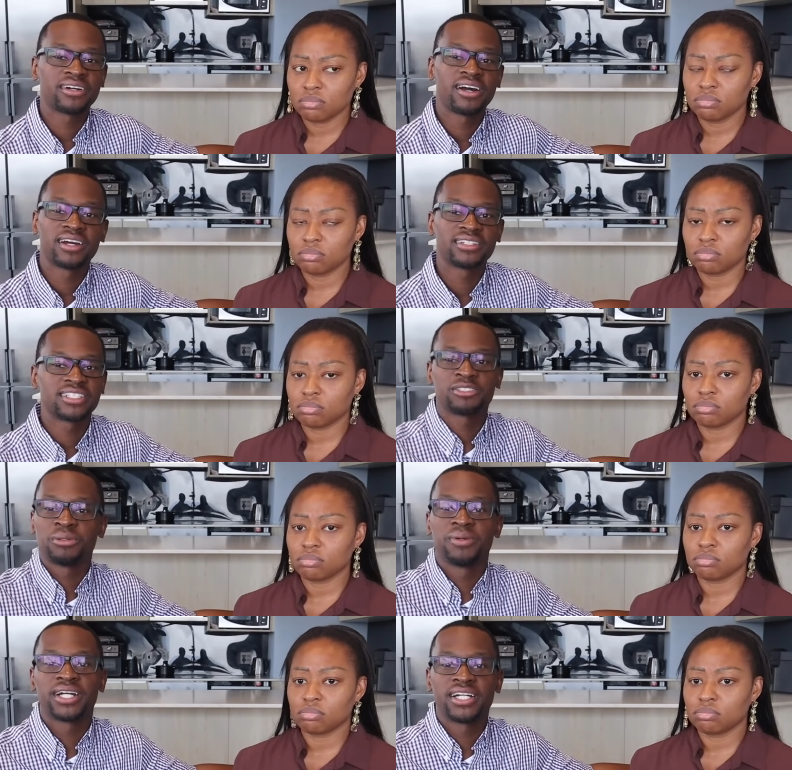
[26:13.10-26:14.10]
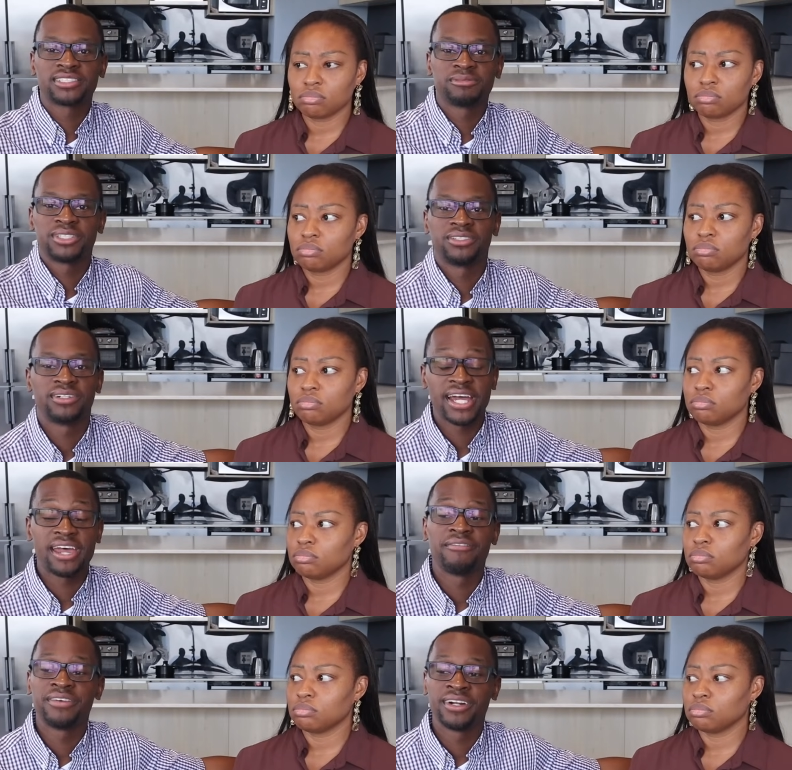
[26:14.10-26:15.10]
Speaker 1: card because that's what we're accustomed to.
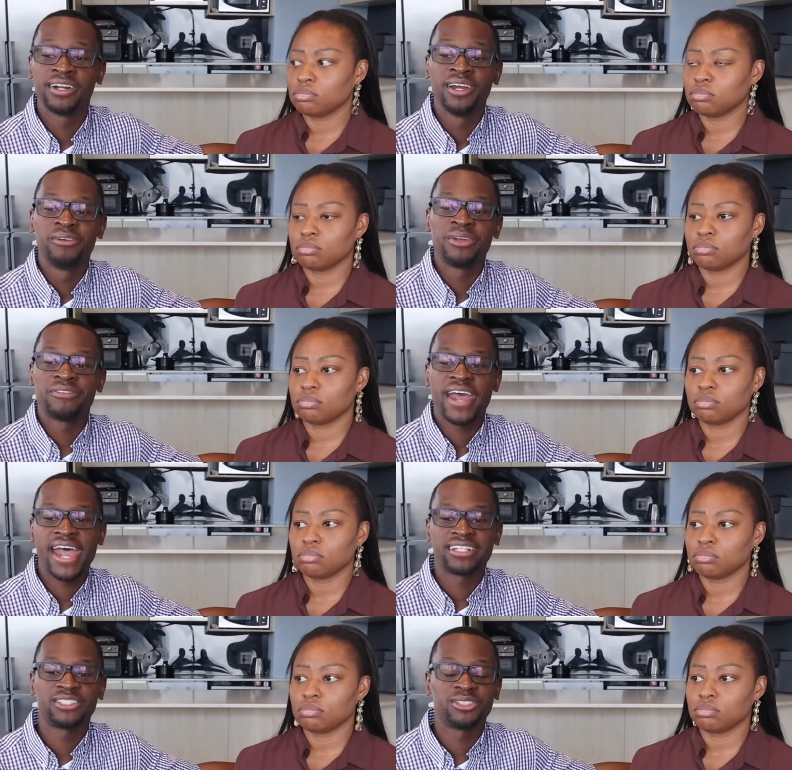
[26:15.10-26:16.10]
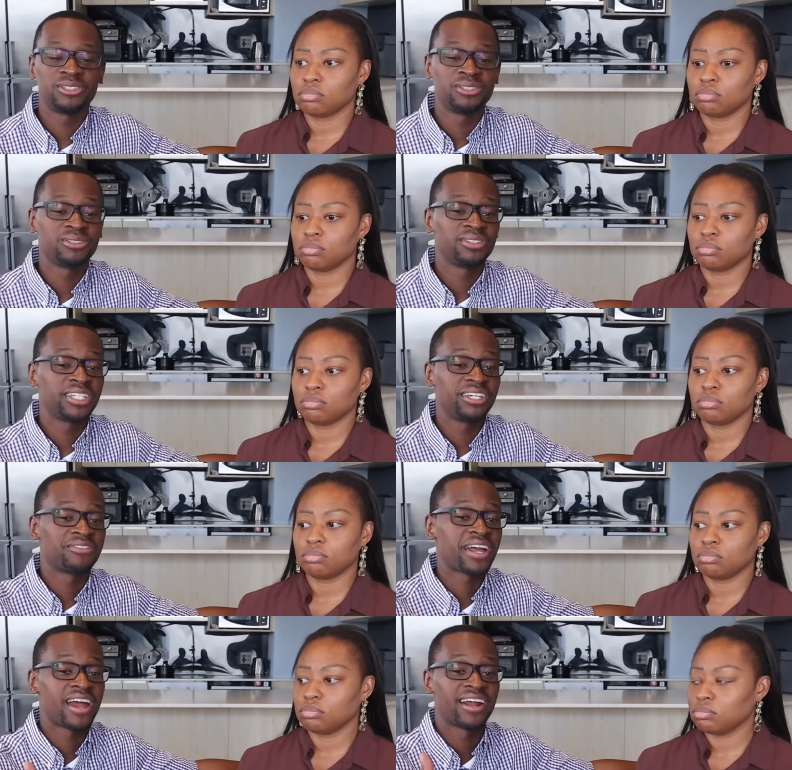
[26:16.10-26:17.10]
However, we've had to give
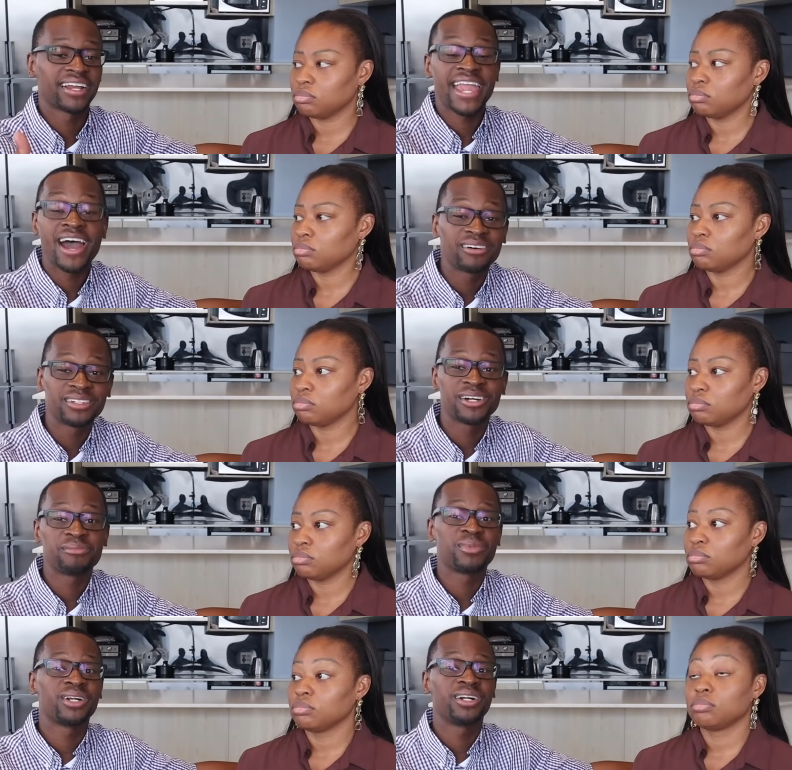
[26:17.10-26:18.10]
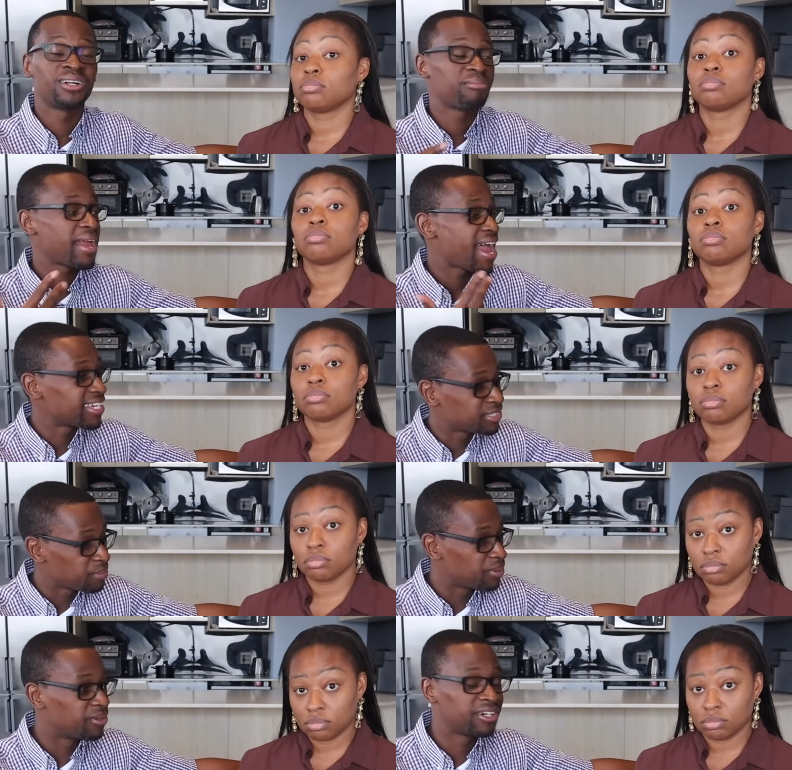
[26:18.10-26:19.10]
our account number,
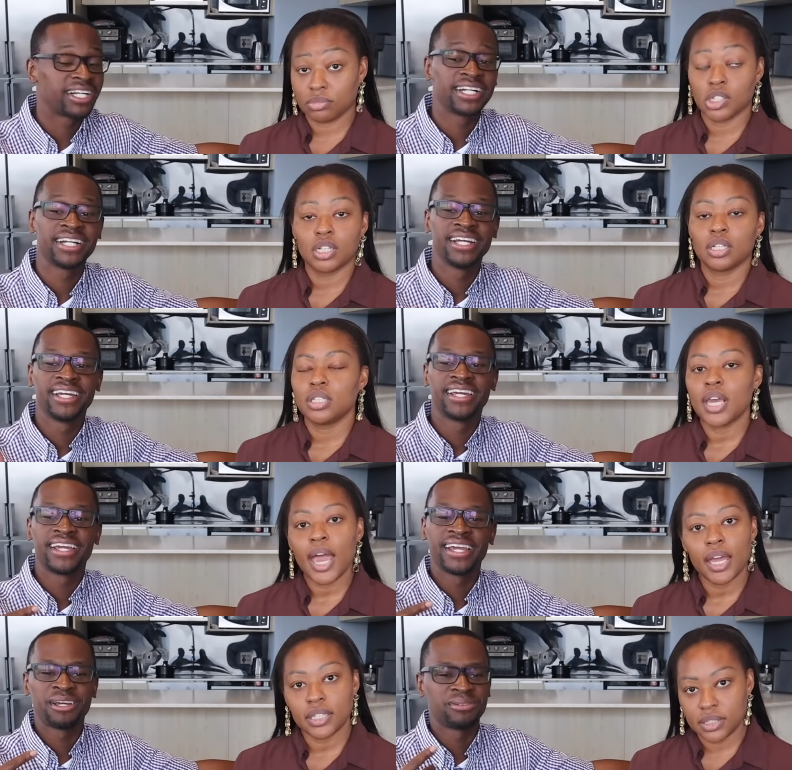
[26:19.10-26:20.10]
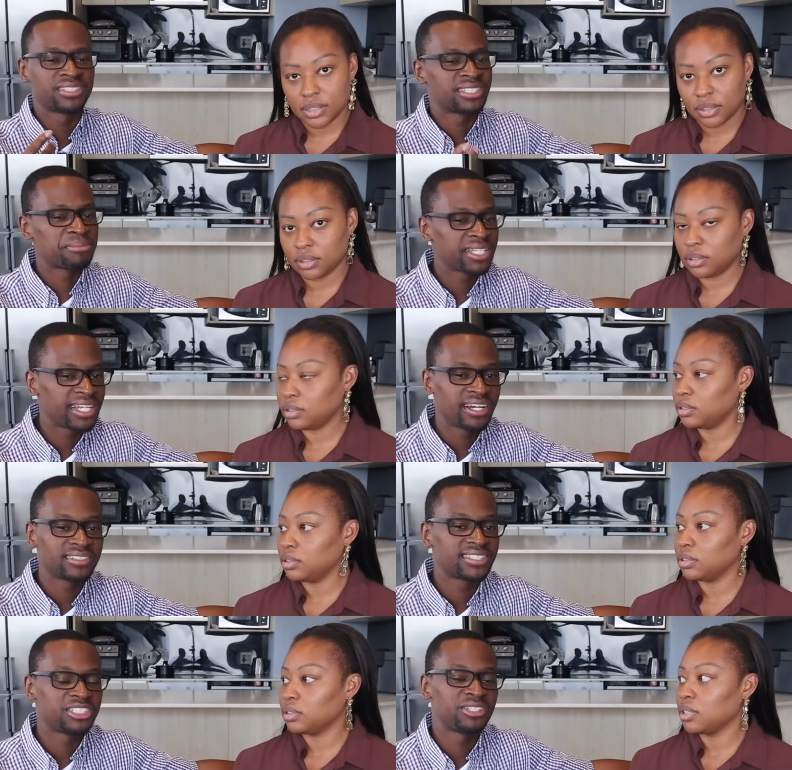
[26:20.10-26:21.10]
passport. Yes, it was something else
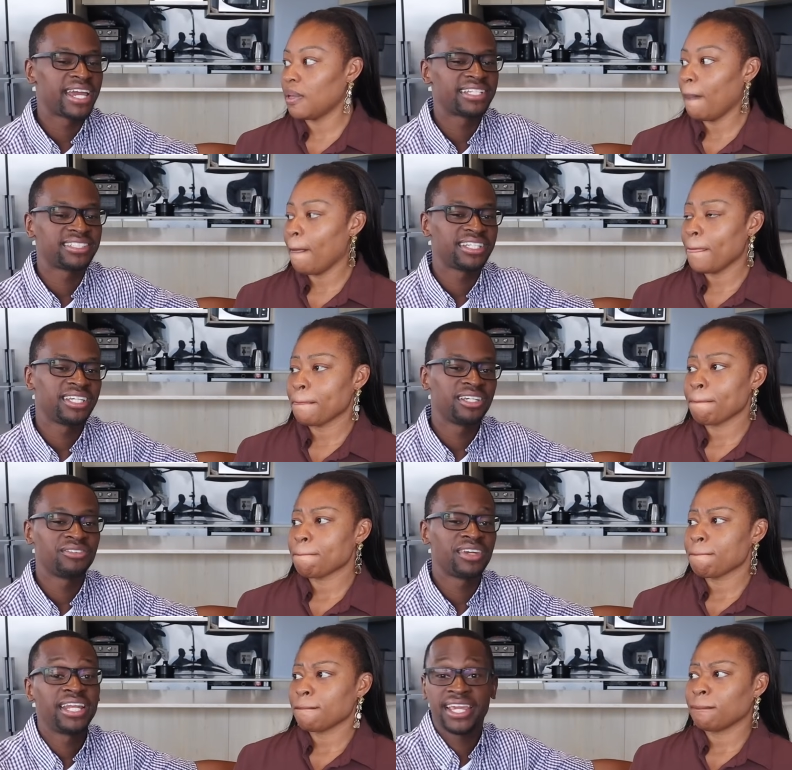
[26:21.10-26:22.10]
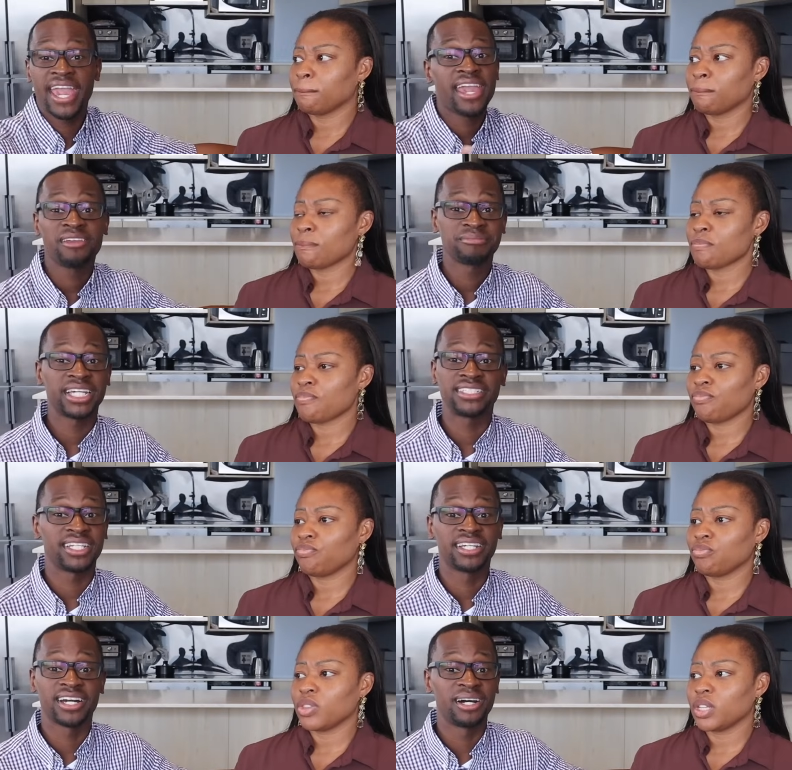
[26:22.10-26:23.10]
that you had to give, and it came. It
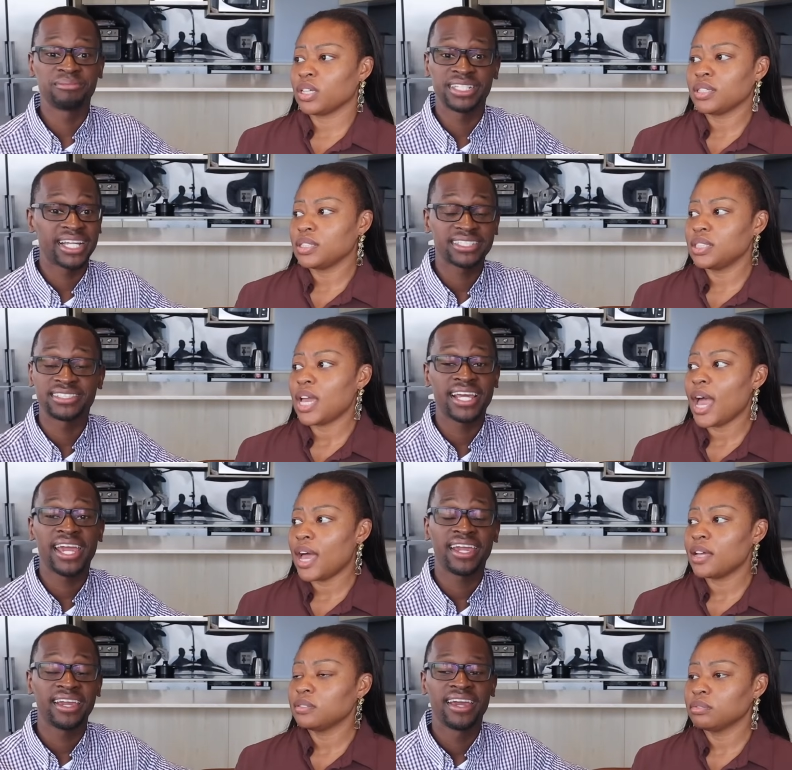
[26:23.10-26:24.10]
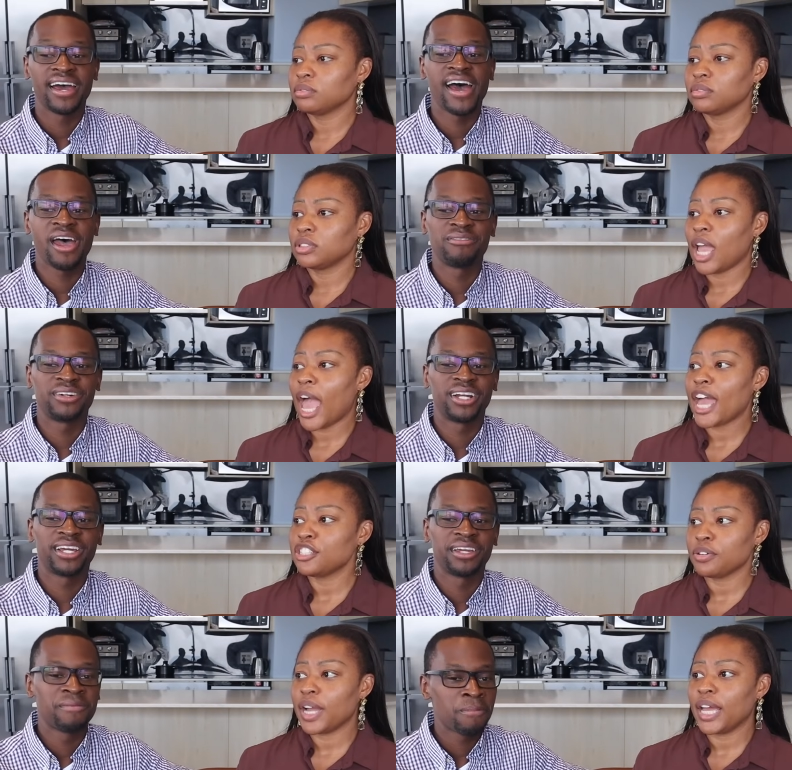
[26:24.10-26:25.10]
did come the next yeah. day. However,
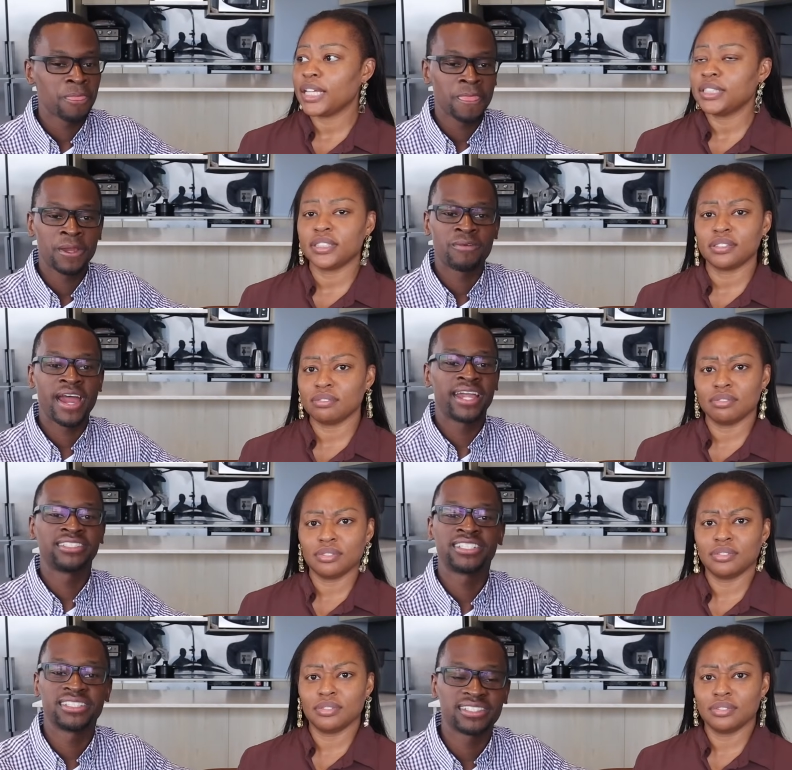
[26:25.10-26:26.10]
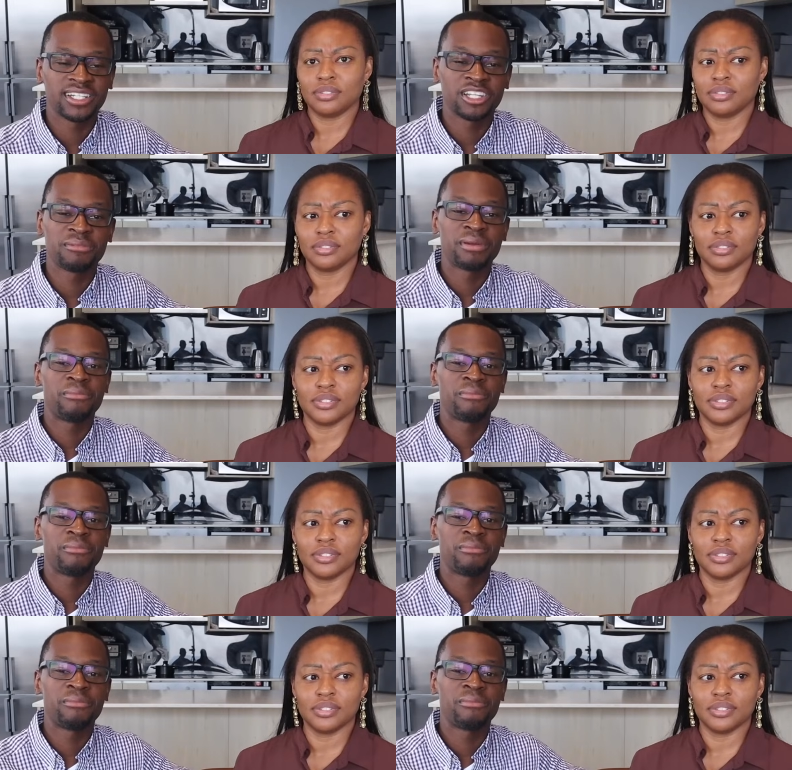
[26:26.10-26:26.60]
address. Right, it's just a little bit